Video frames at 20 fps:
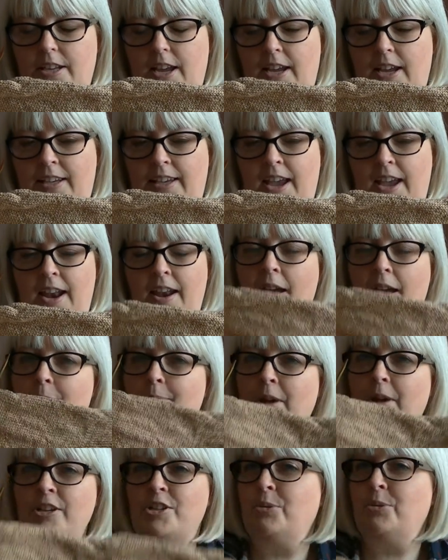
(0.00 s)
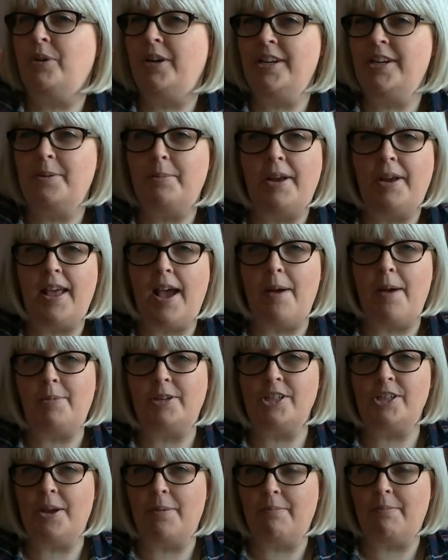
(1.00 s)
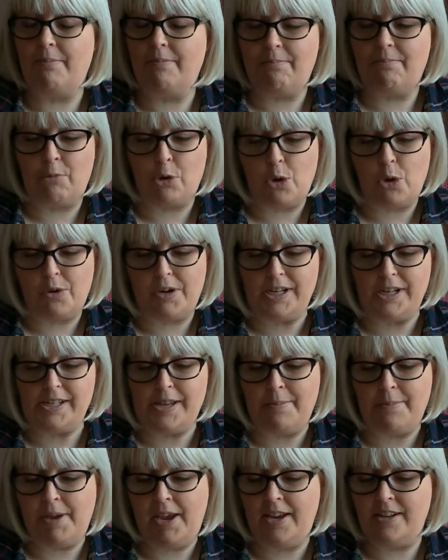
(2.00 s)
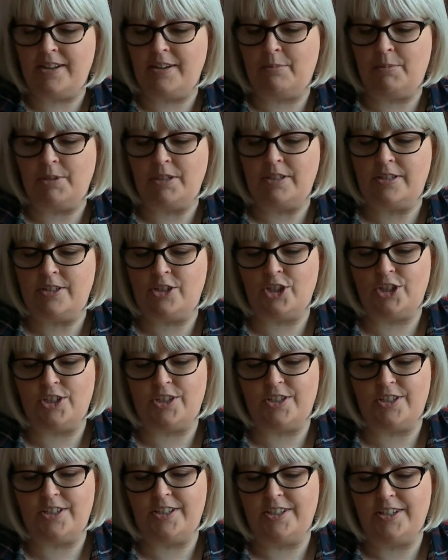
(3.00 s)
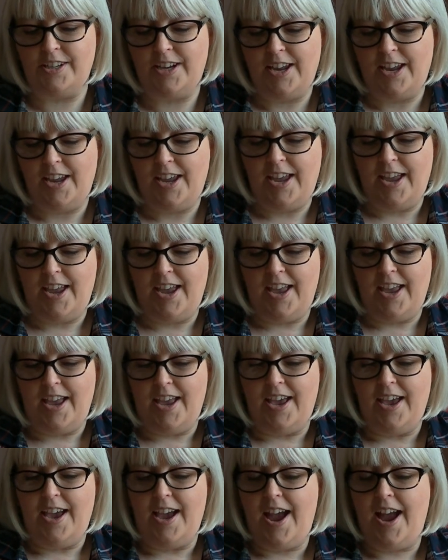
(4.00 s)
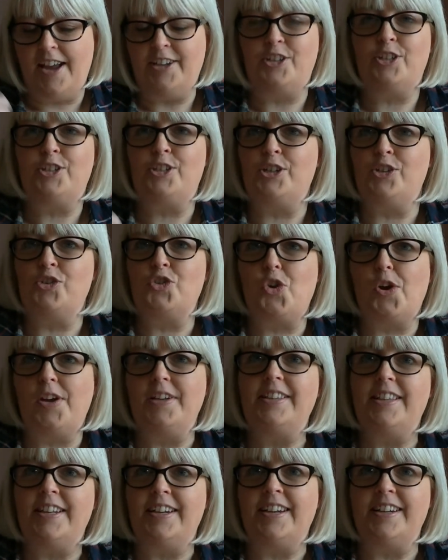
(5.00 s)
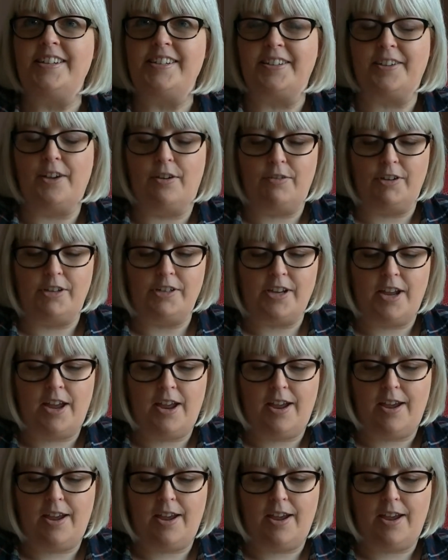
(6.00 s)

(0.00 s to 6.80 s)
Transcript: again, I'm not too worried about how much progress I made. It was just, I just enjoyed the knitting of it.